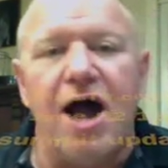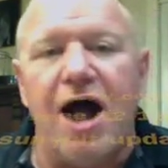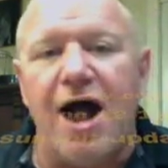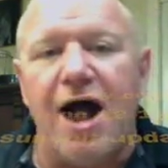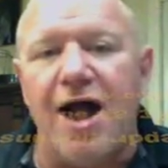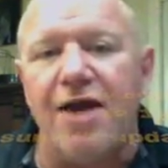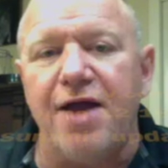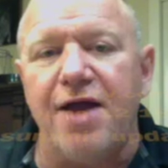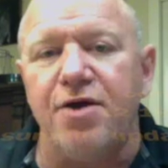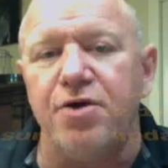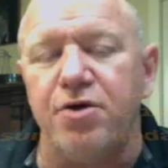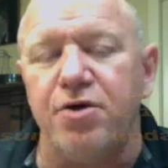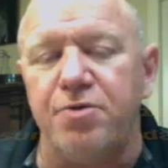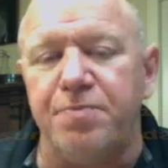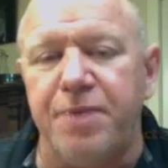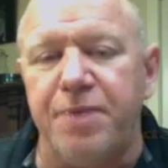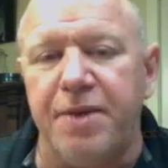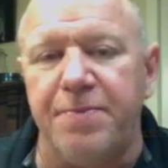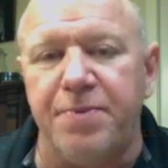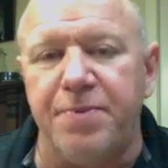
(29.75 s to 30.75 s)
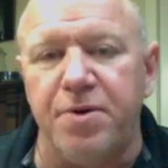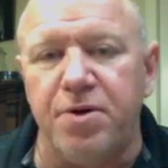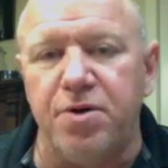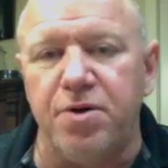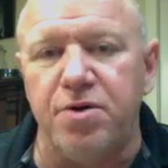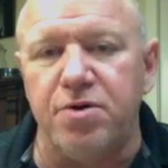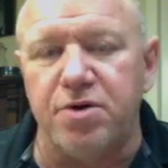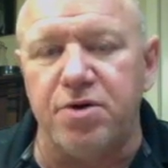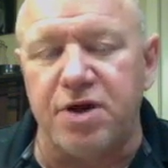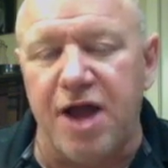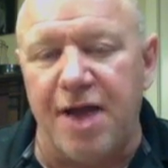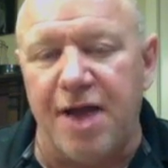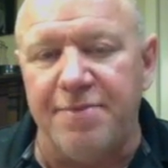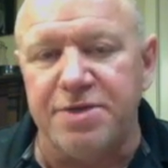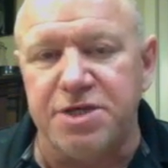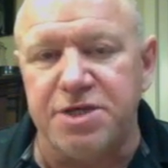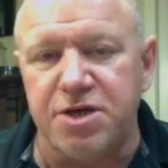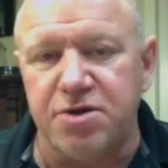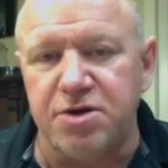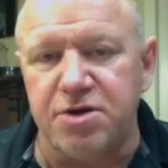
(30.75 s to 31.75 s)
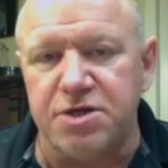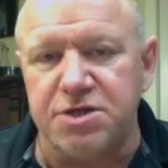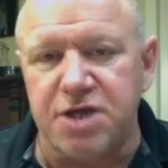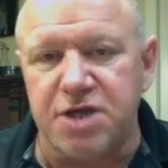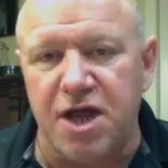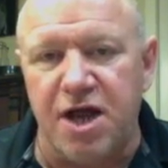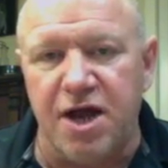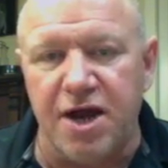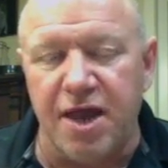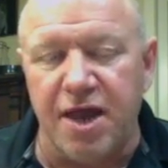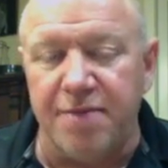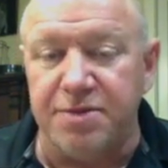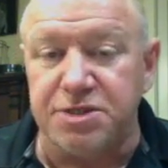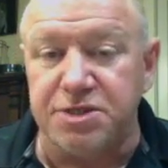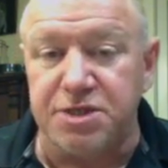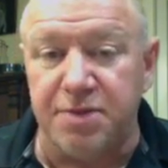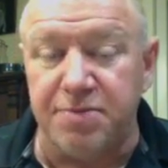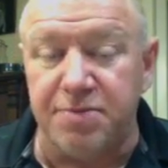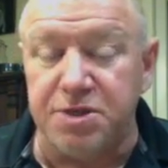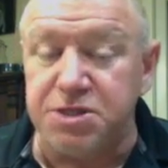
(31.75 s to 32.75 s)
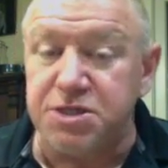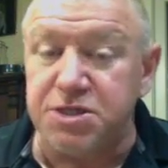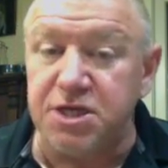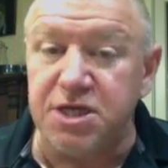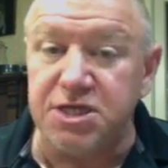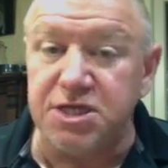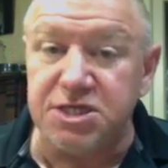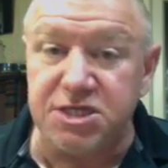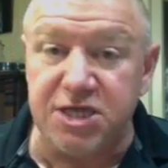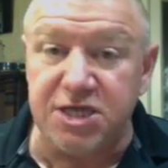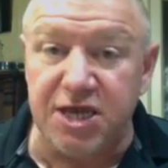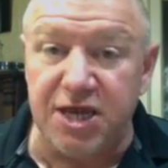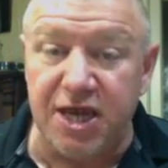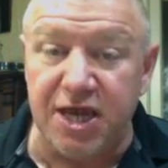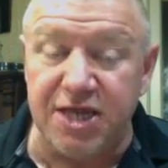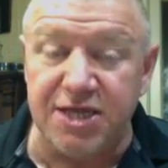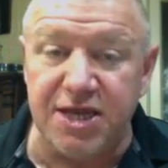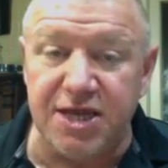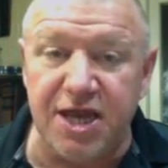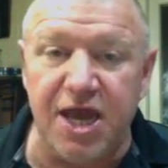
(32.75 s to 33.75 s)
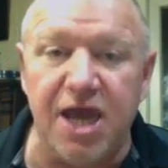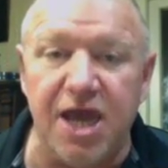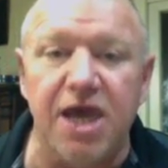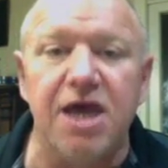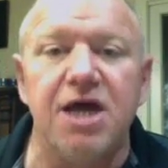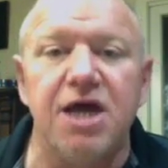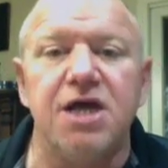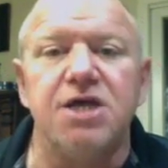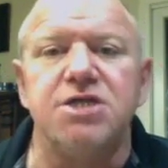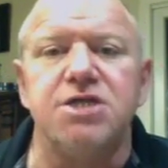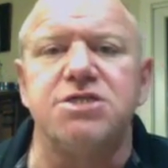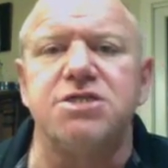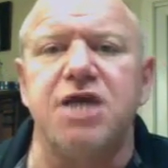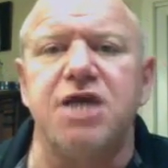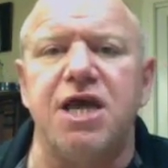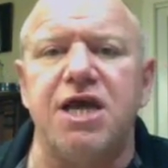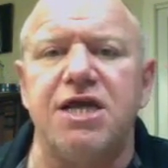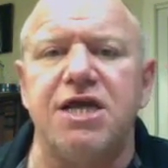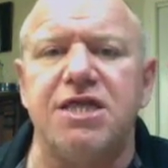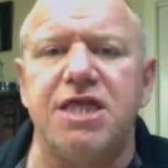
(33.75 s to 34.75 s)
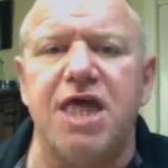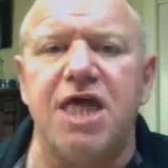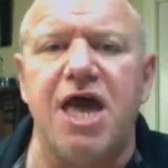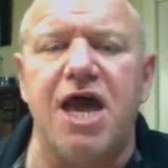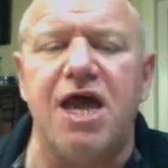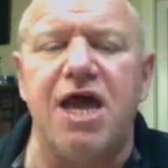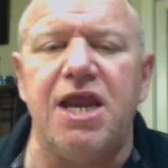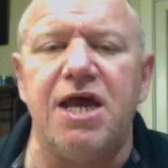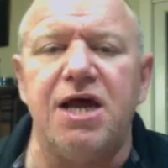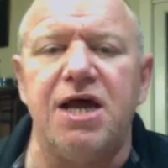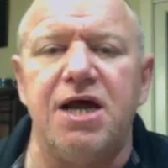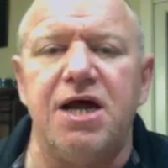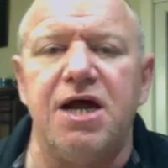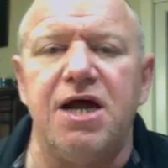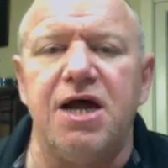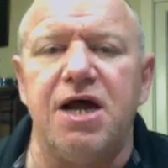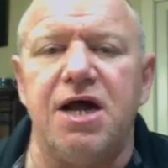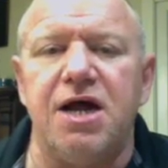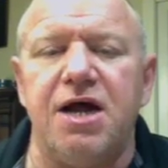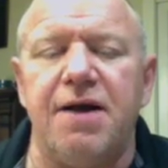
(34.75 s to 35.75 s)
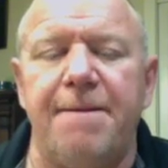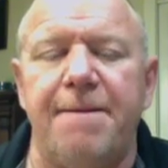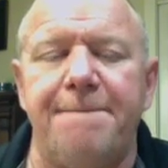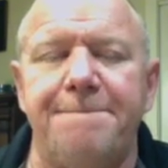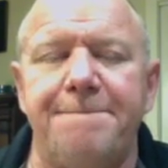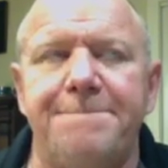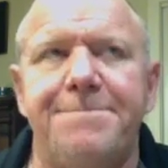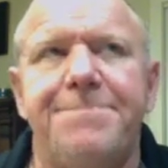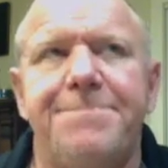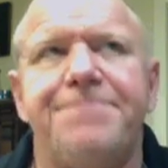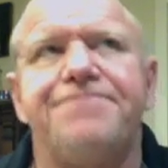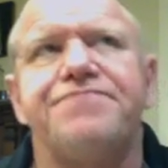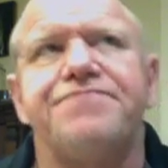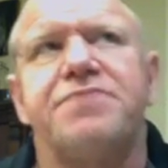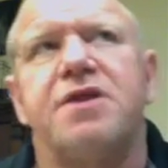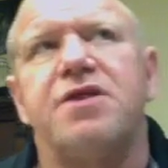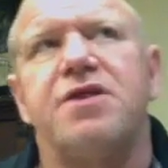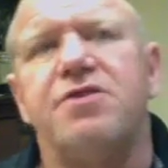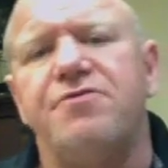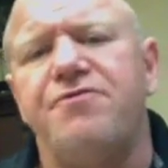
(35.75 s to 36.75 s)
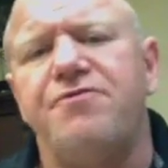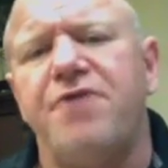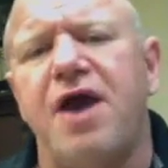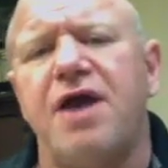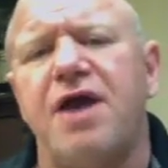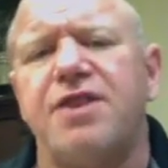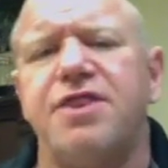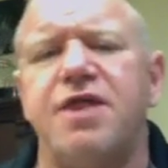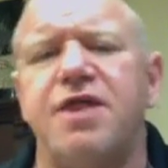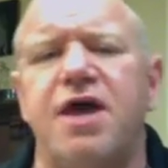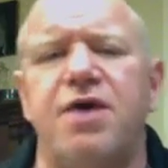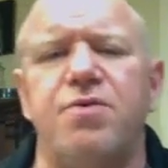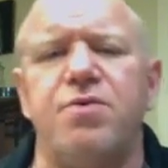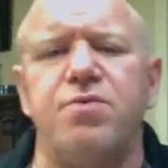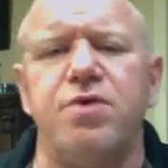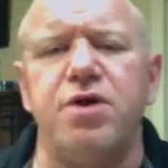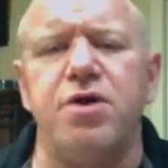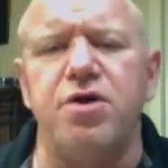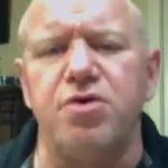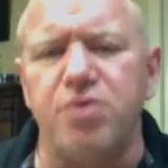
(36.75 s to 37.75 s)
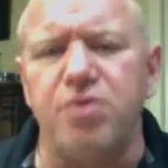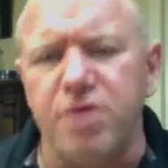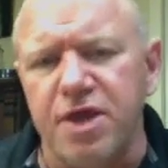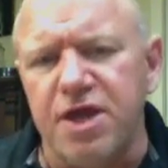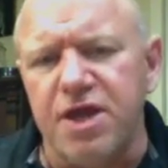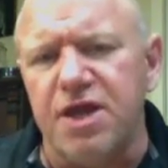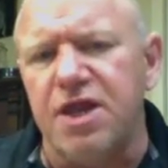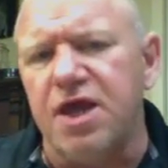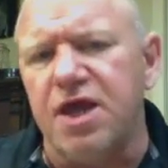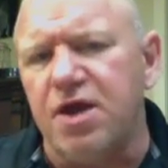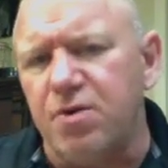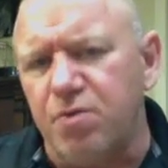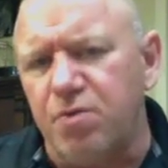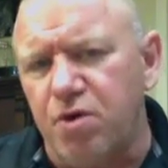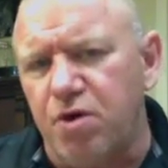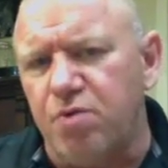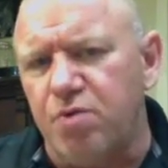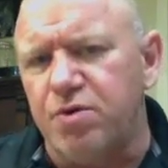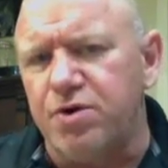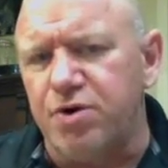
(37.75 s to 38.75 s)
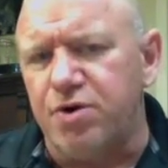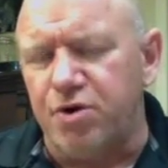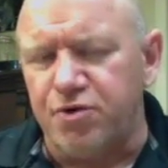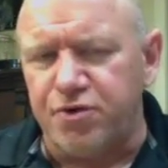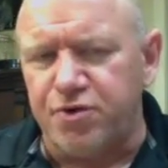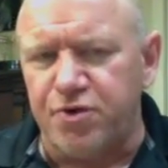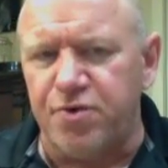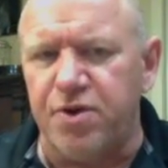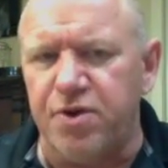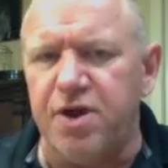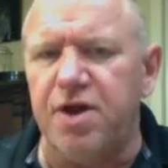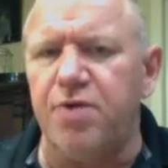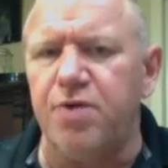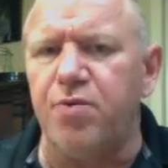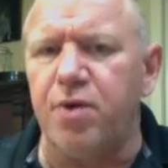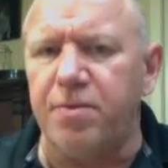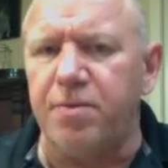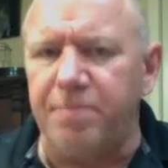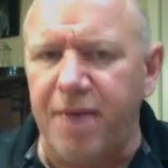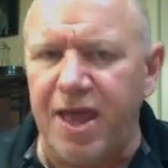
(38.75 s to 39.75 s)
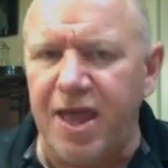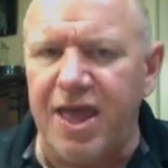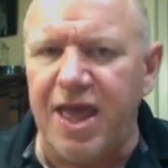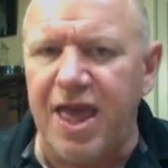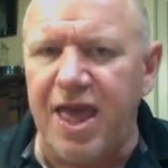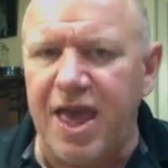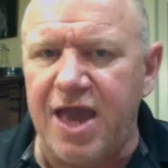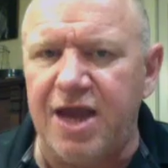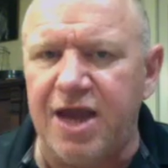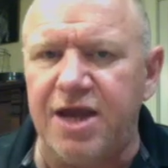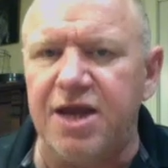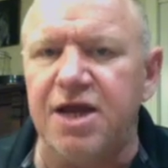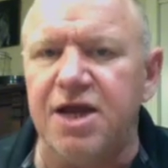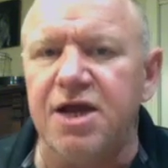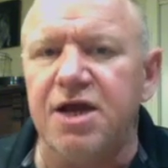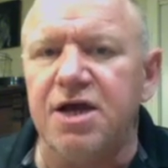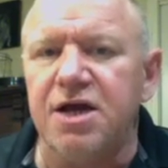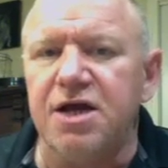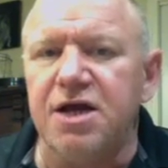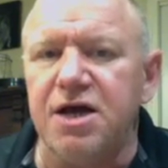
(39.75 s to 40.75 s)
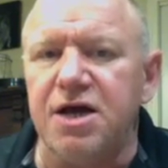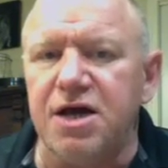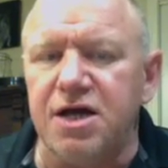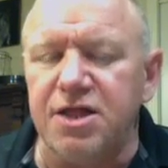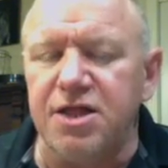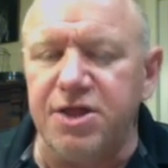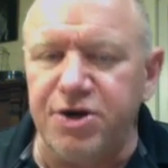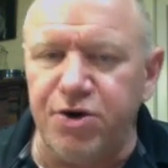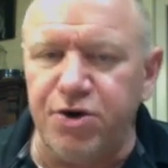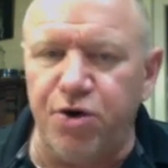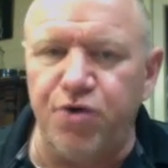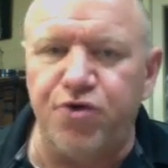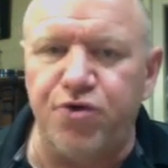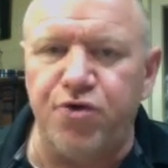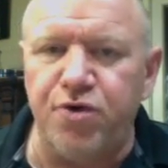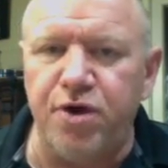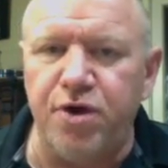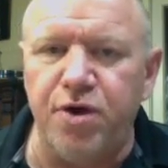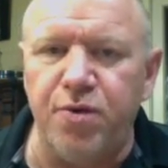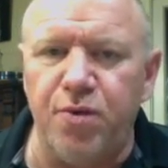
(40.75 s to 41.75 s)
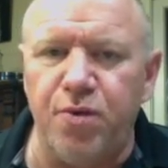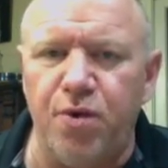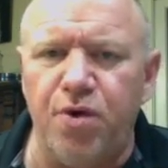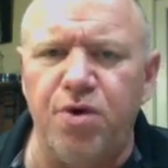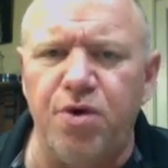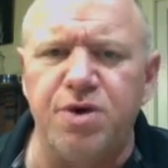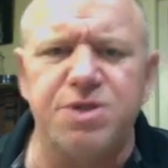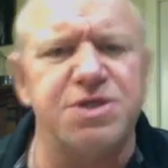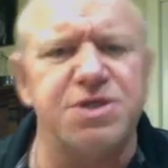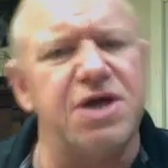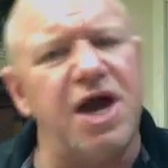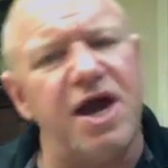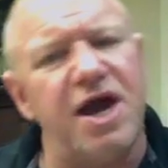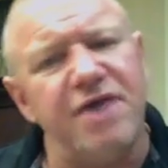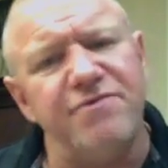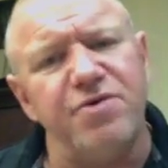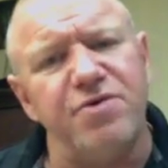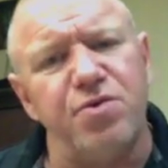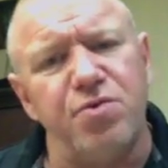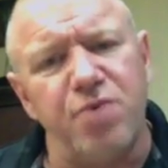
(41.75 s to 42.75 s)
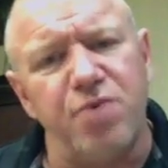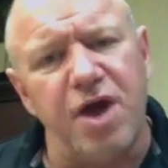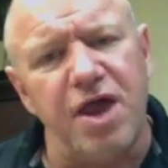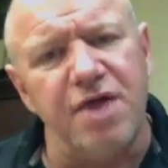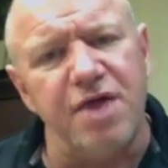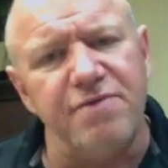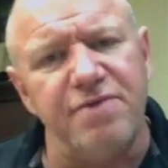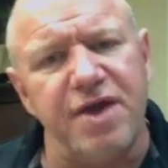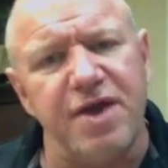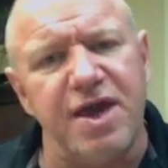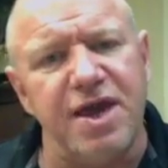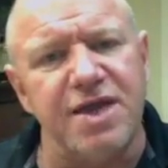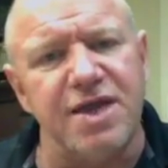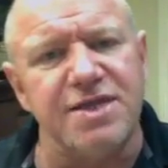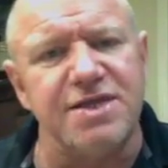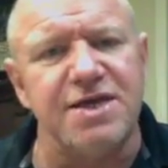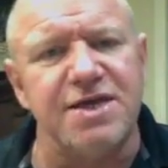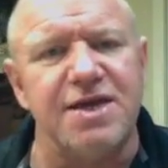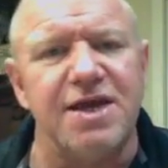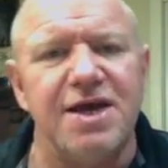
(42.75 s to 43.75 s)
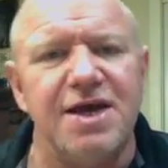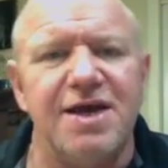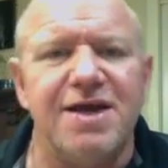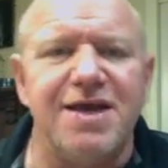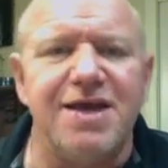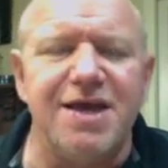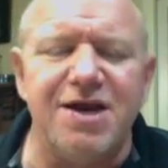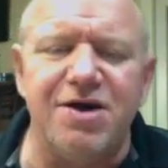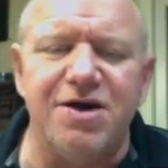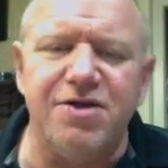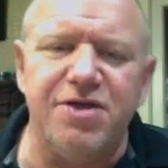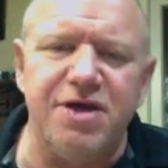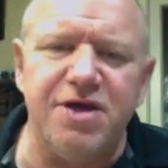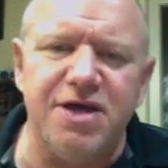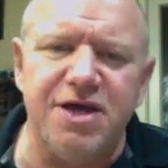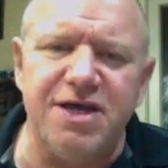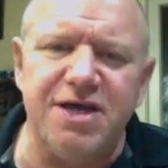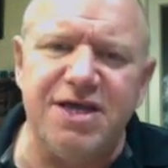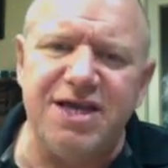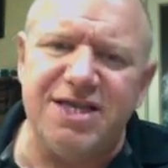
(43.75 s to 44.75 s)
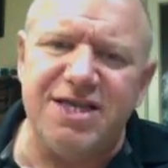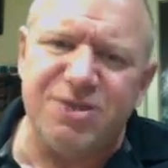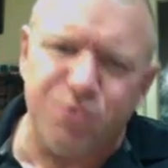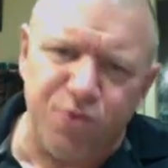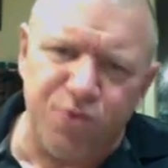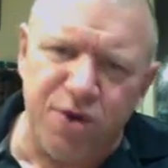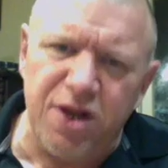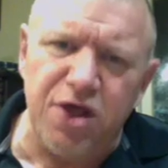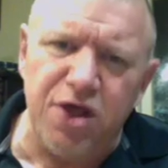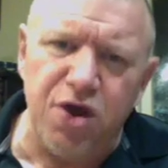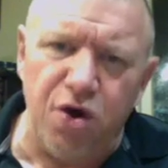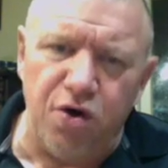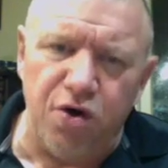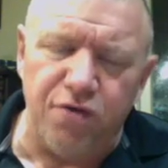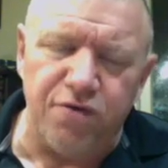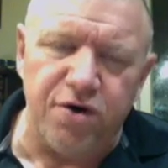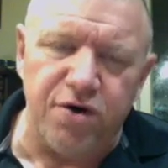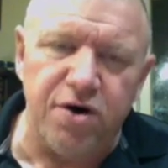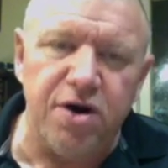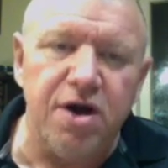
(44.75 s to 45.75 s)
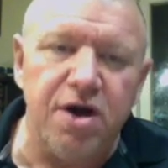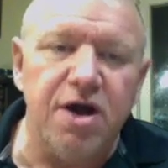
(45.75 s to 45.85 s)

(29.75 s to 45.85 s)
I heard people or commentaries on MSNBC and CNN today saying that the fact that we are legally at war with North Korea and we may end the North Korean war is kind of irrelevant, and it's really over.